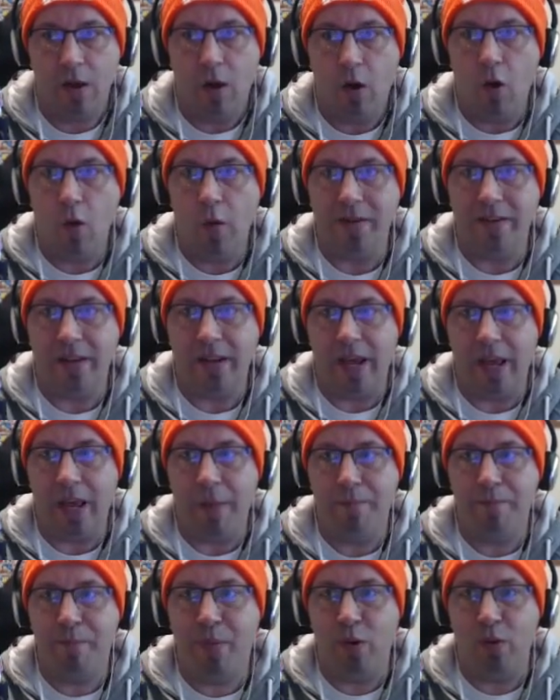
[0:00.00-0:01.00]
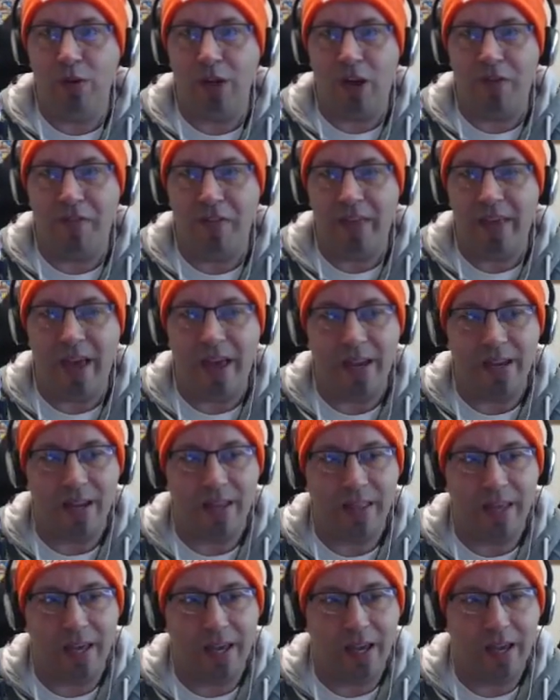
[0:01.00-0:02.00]
Oh, he did it. He pulled it off at the end, I
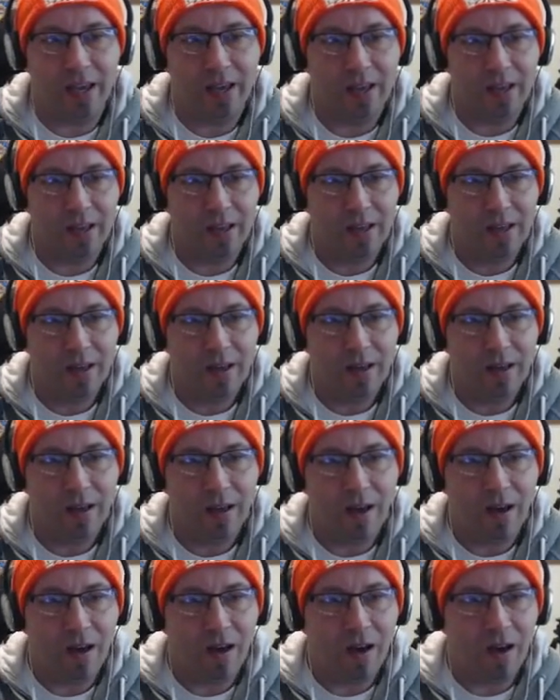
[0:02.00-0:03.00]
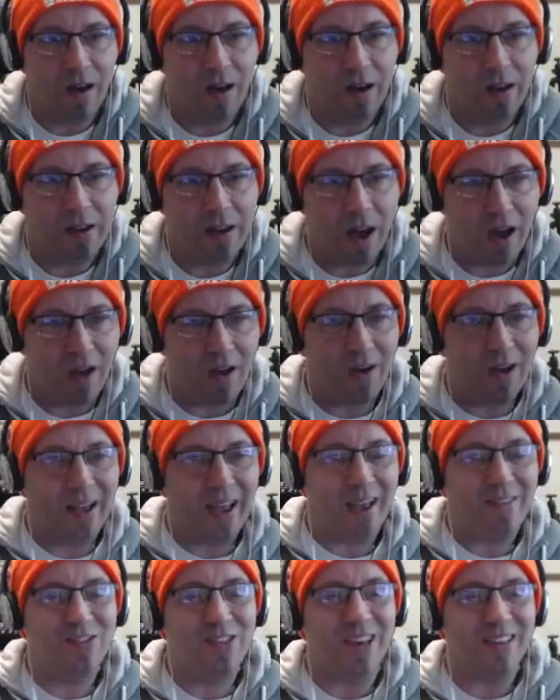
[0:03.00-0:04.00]
think. Oh, no.
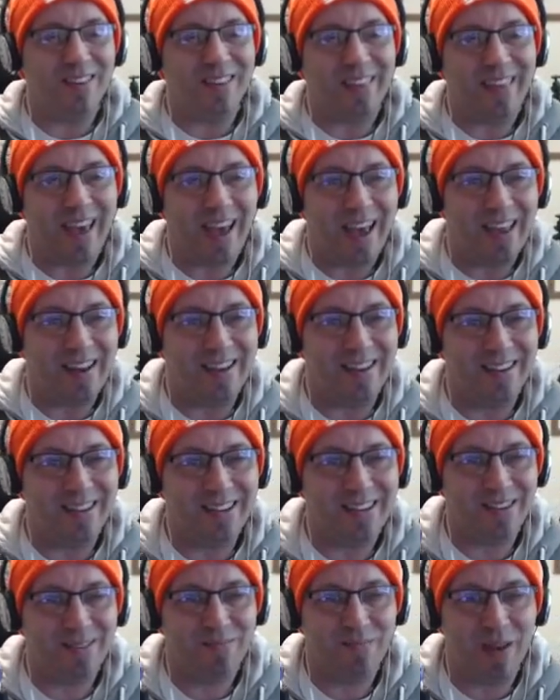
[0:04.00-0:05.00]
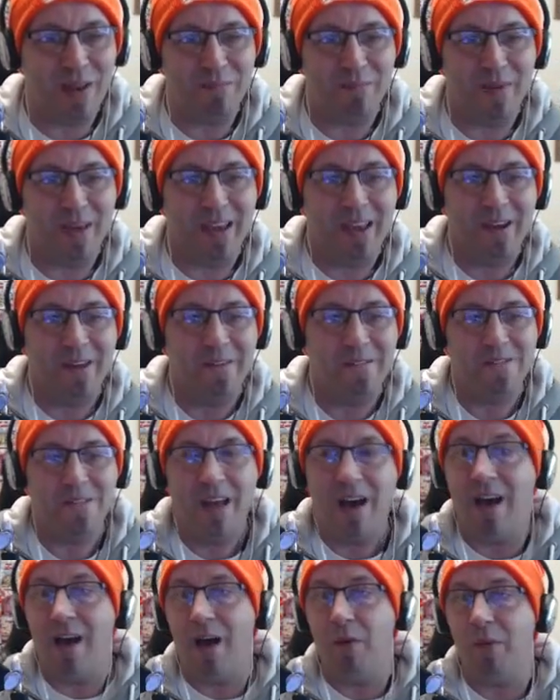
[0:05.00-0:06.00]
Okay, just at the end. He just hit me.
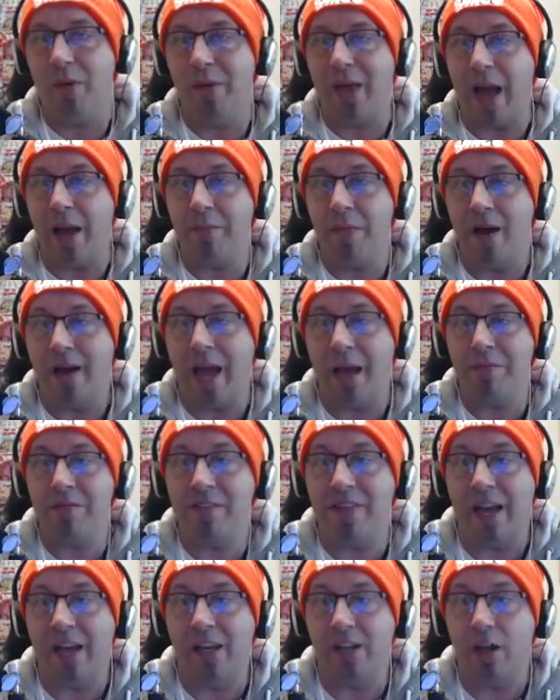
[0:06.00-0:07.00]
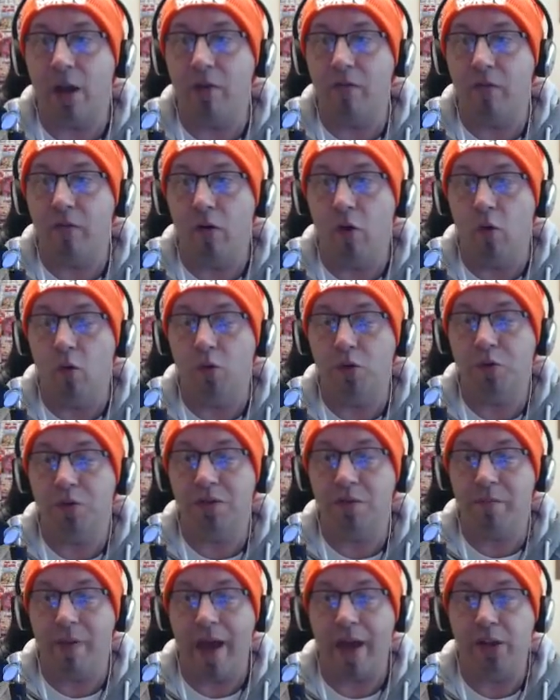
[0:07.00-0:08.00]
Oh, well, I came, I came second overall, which wasn't bad.